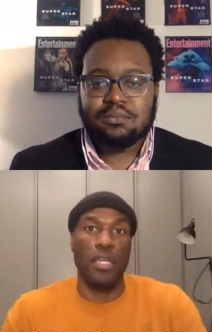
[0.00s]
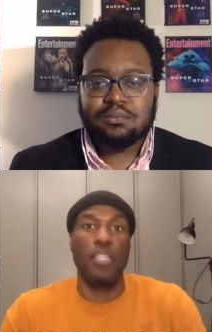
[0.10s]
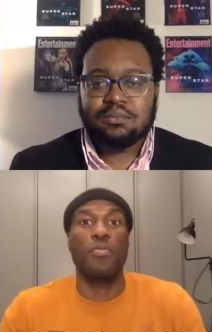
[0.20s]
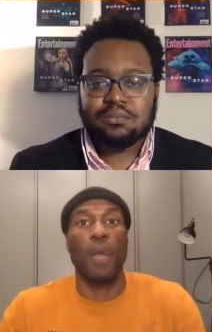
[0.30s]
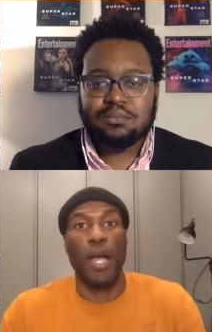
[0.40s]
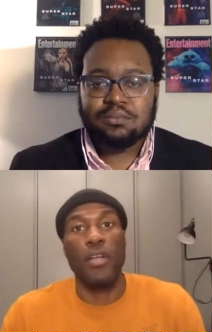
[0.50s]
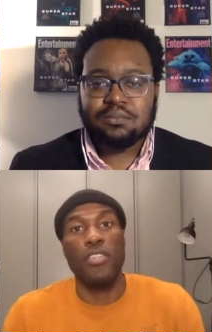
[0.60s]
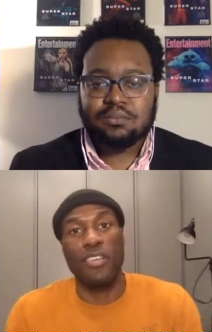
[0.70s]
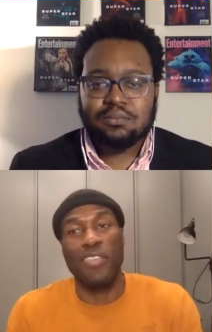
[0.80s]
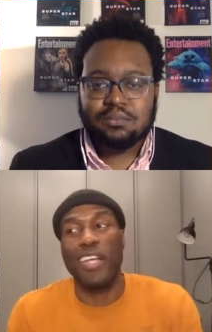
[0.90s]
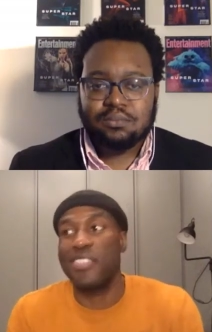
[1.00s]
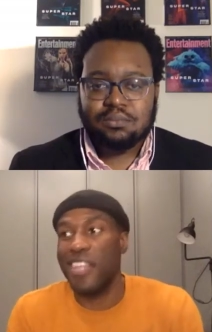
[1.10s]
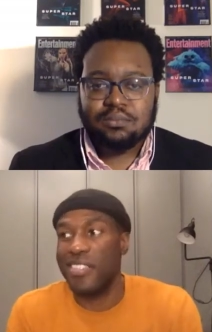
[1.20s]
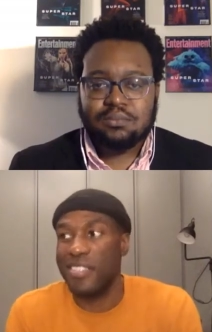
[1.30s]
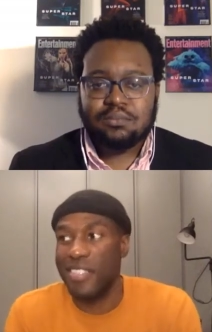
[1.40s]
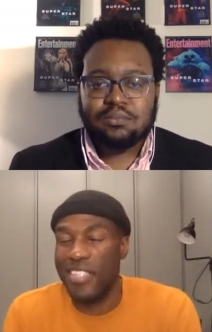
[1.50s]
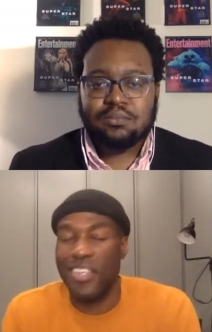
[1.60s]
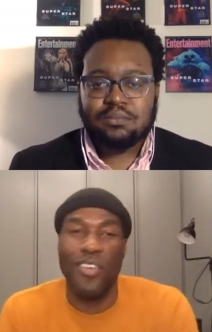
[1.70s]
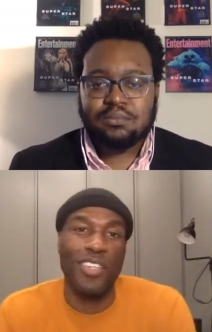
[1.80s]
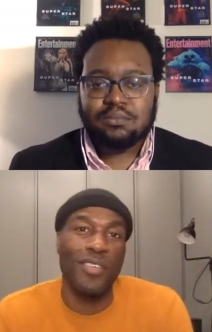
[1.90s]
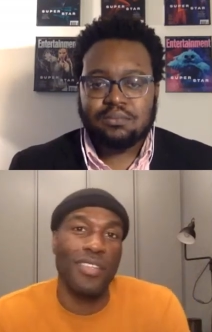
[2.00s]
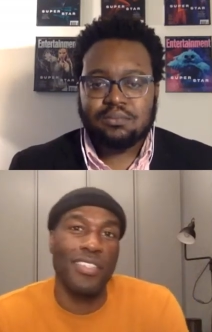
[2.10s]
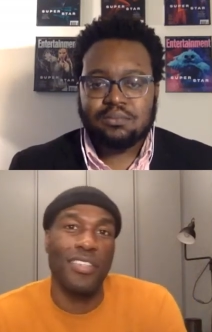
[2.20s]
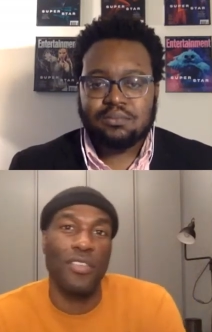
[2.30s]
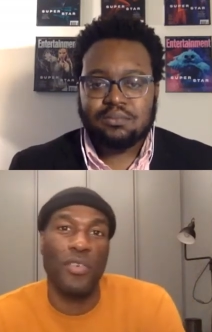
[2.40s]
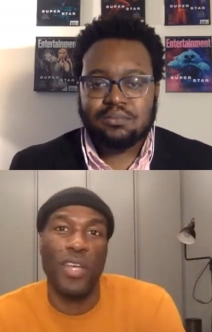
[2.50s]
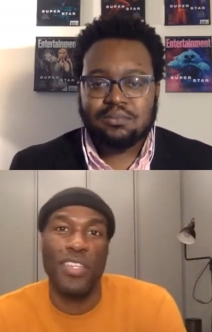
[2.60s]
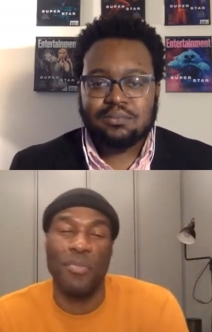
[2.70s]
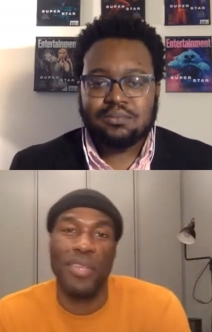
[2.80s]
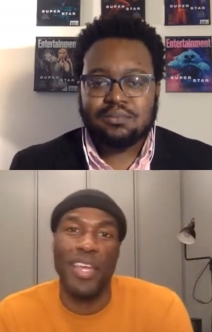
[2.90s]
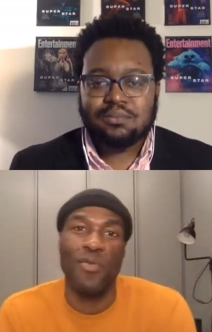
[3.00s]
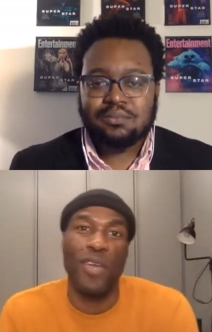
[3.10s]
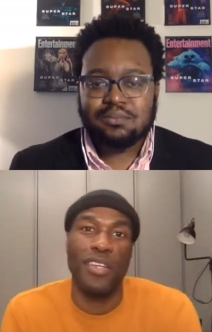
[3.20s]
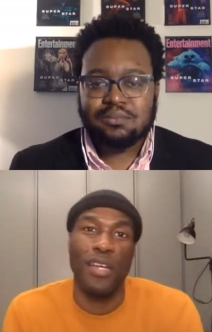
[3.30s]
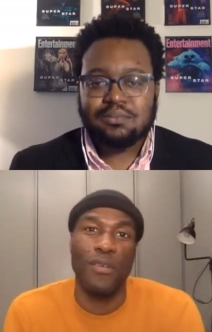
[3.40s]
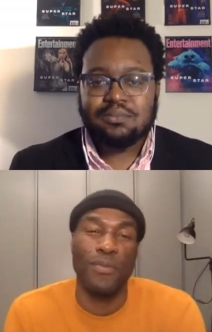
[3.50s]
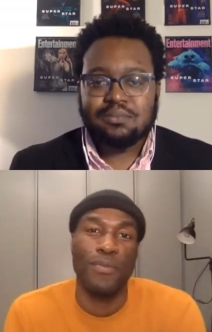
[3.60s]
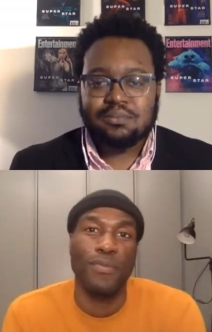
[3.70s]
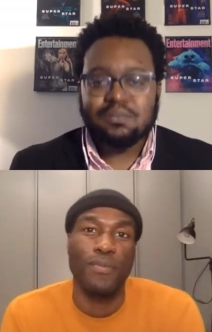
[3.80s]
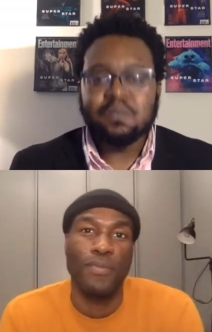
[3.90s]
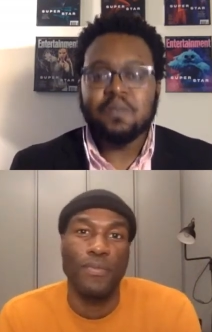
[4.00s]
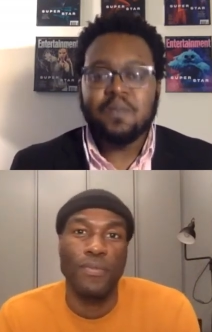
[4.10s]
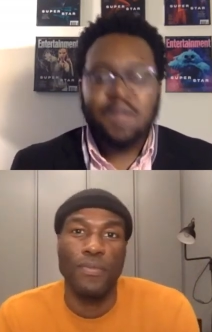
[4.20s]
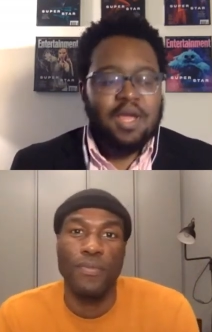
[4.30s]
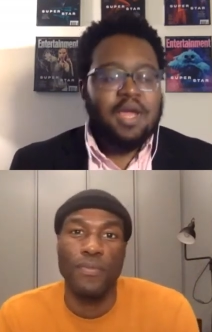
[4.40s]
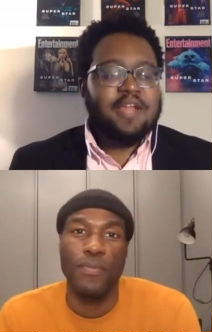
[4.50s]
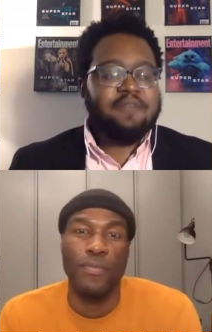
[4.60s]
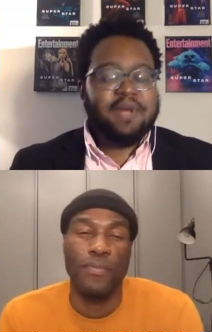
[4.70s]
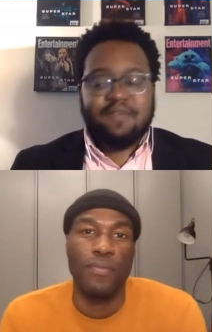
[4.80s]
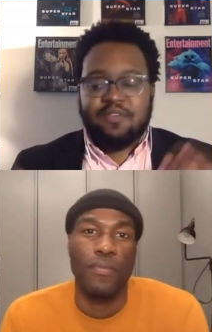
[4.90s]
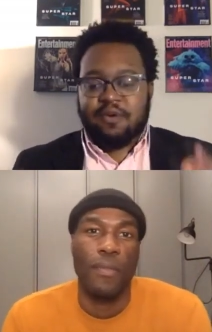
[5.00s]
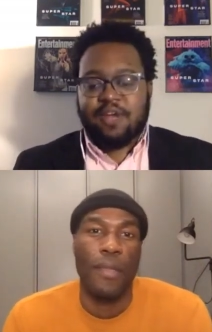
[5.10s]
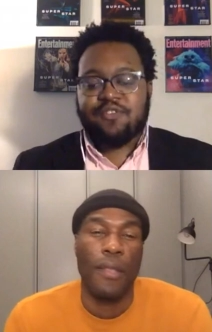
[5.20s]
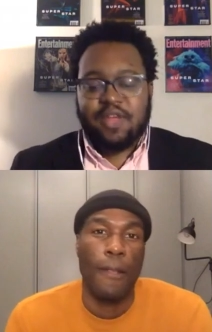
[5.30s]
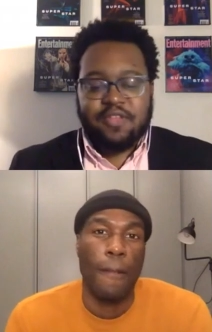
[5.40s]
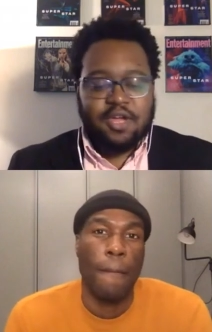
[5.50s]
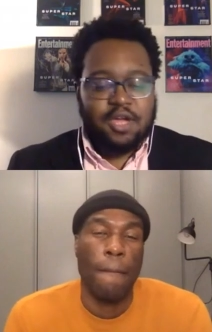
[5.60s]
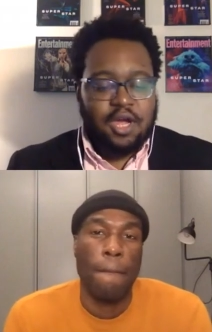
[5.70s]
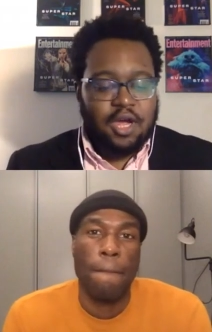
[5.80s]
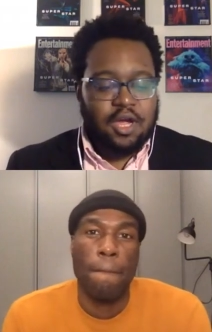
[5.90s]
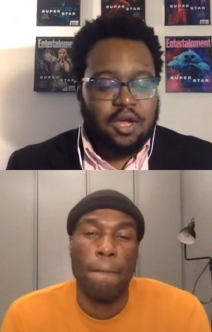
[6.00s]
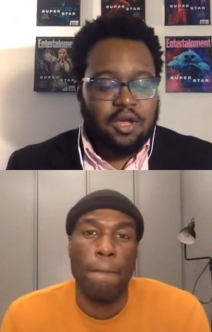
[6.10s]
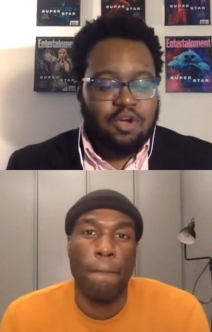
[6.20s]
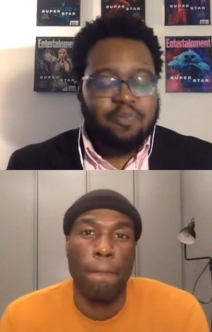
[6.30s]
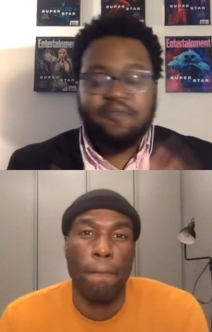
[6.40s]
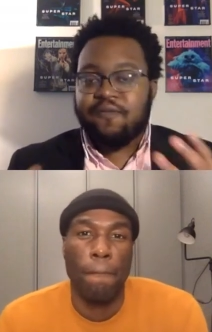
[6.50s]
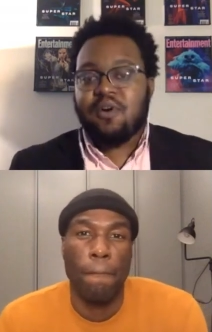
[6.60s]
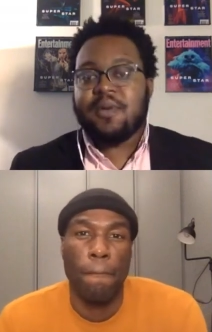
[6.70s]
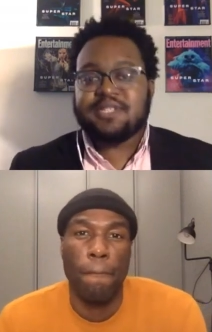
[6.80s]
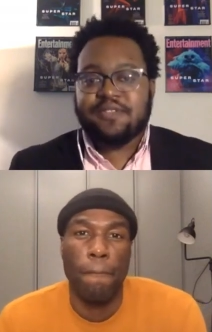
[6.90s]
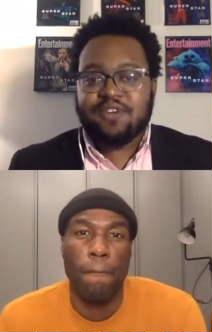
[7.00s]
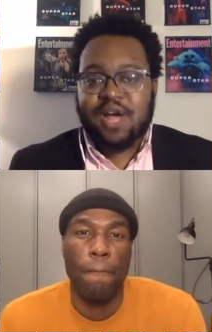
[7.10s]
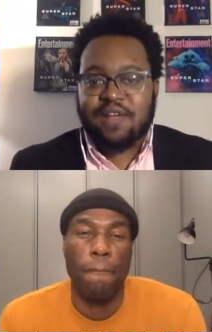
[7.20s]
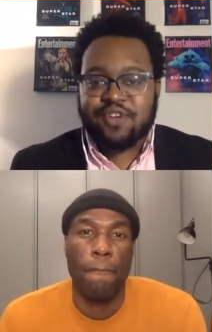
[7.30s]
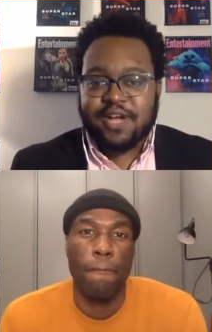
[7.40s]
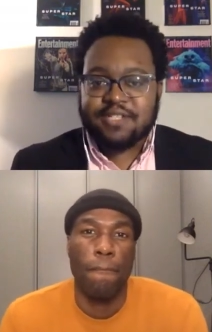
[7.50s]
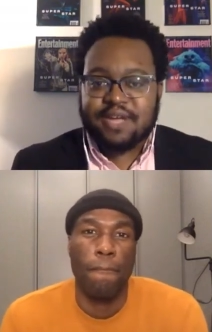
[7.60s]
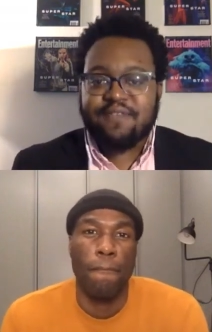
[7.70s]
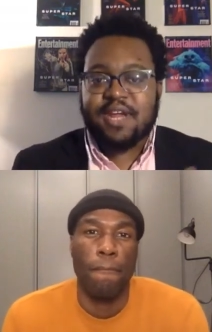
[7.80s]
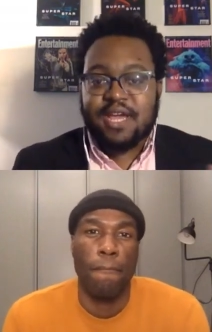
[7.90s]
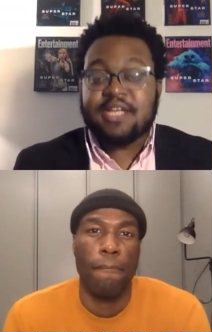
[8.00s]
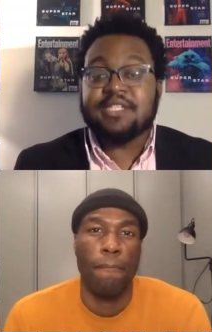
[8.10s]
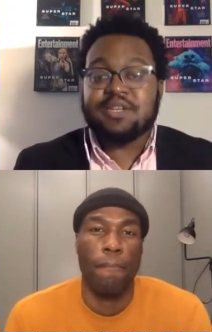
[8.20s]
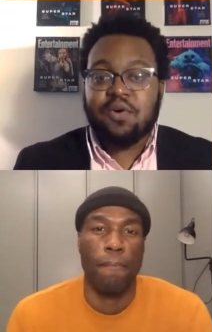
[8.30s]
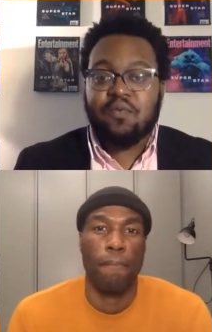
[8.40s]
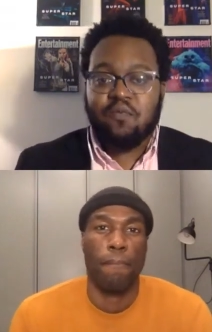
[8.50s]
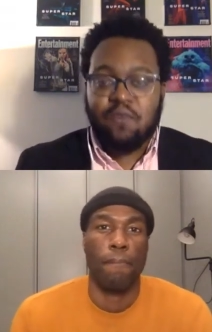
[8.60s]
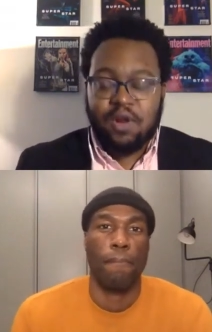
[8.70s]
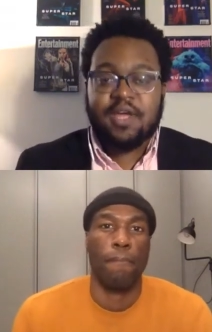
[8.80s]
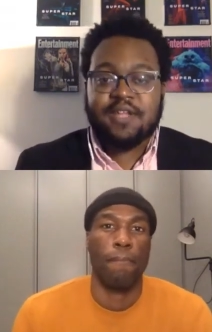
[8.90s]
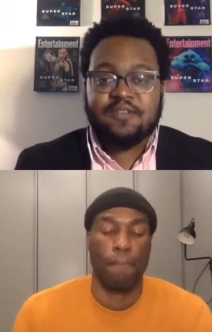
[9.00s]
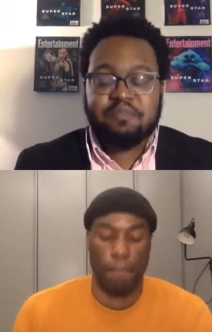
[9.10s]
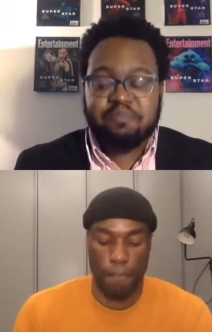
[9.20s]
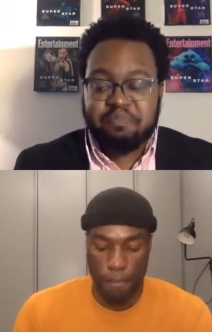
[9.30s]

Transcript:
Speaker 1: to inspire? So that's that's that's currently, you know, the way that I'm playing right now.
Speaker 2: Mm-hmm. And speaking of inspiration, I think uh, your performance in the Trial of Chicago Seven is really